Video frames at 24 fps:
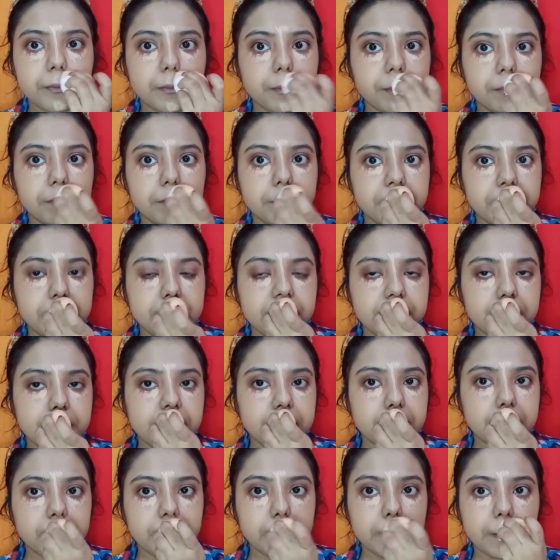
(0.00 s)
middle
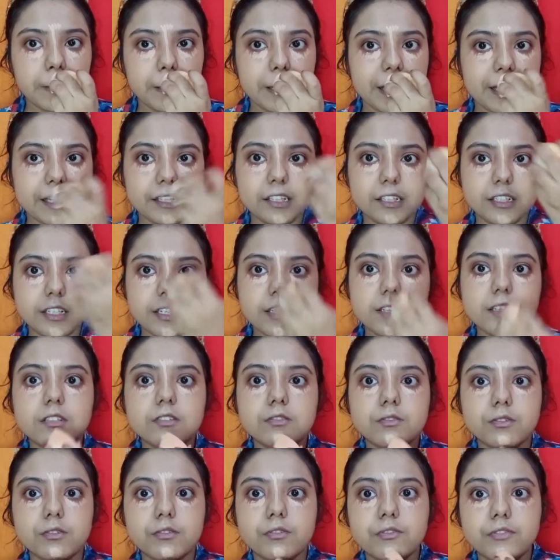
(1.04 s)
like the
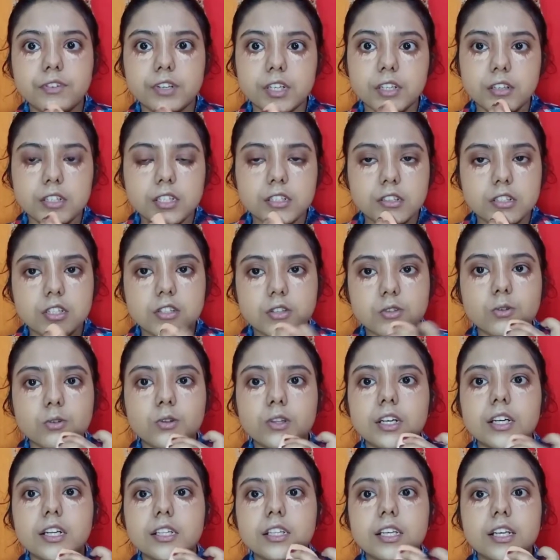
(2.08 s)
T-zone first, so
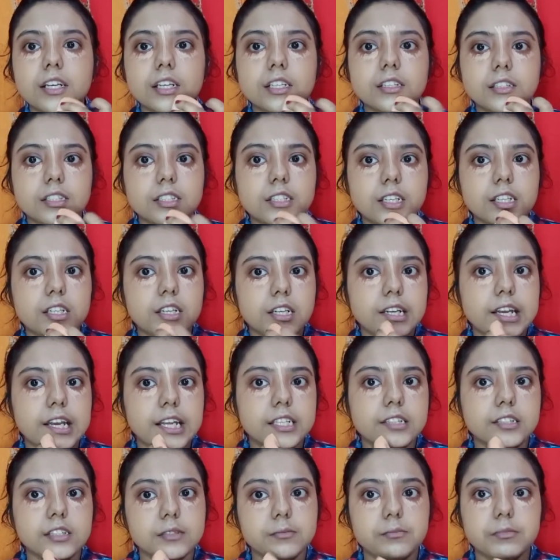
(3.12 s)
that the concealer
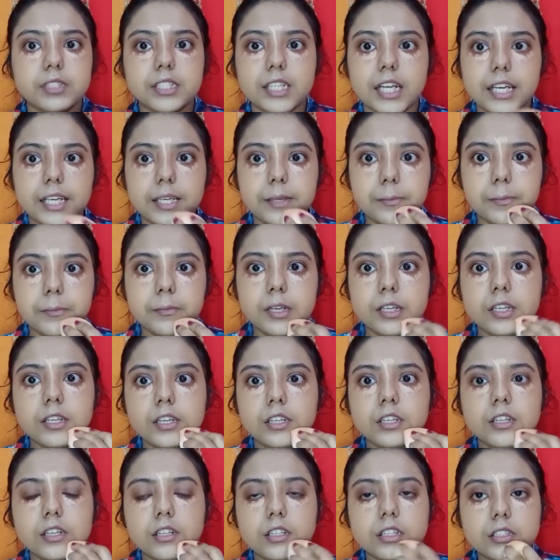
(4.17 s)
gets some time
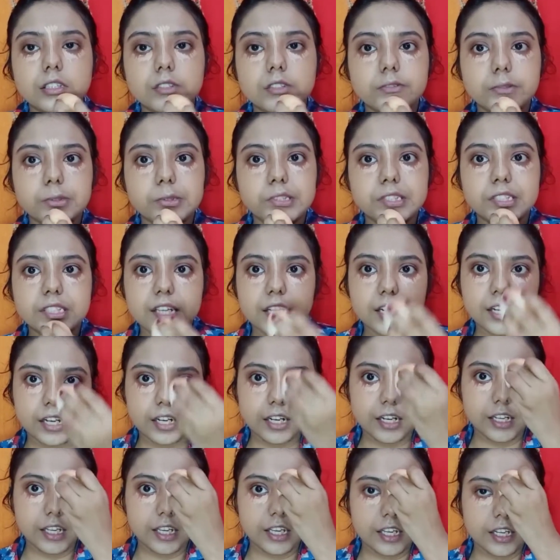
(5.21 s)
to
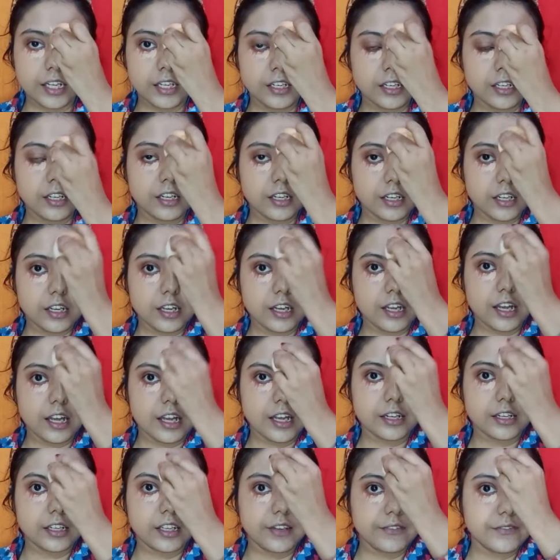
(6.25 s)
settle in
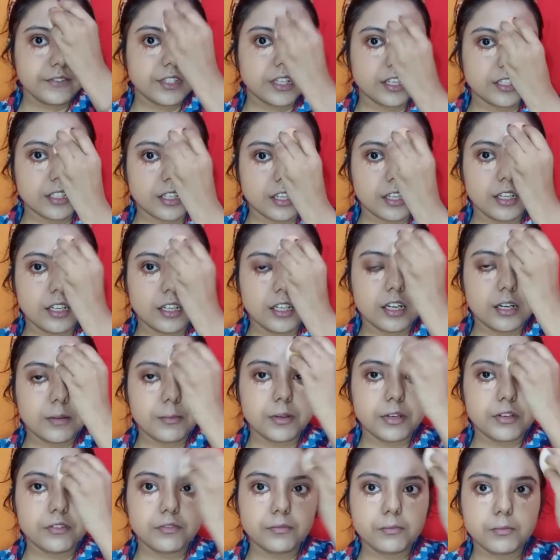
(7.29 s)
and gives us a little
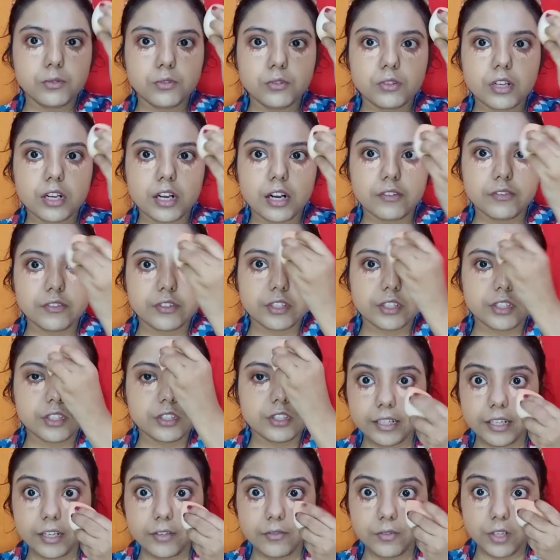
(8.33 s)
bit of more coverage.
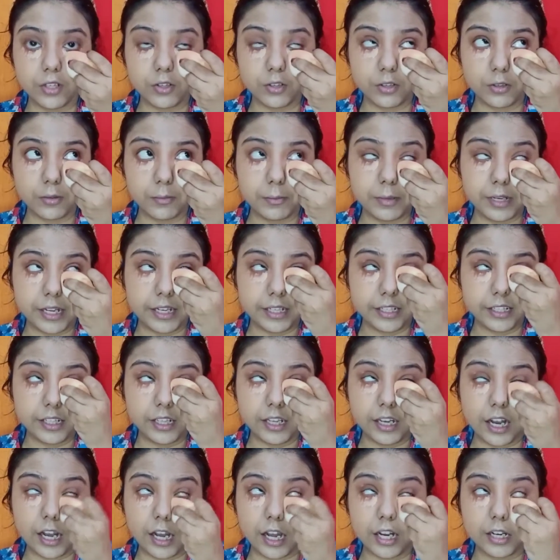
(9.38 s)
And we're going to blend the
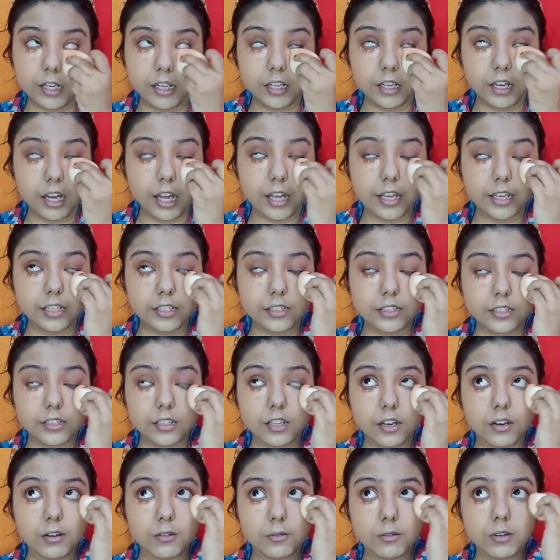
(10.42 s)
under eyes
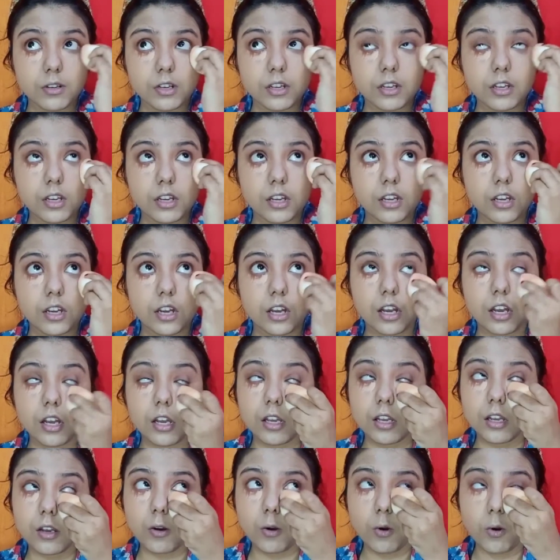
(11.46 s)
now.
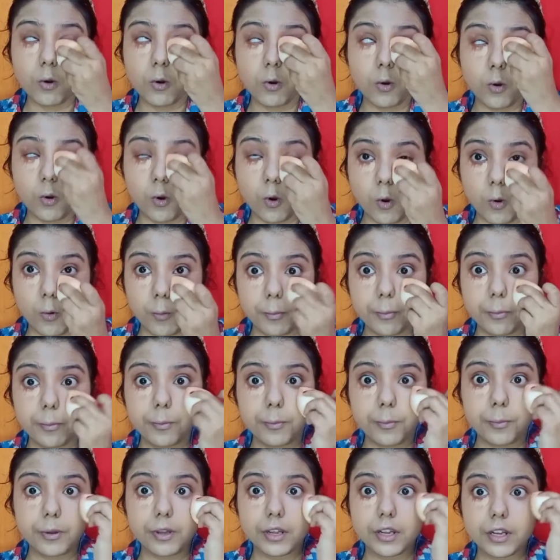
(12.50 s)
I hope
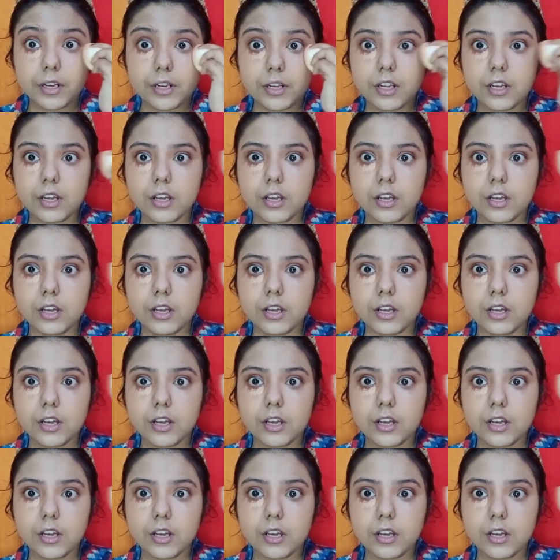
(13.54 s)
it...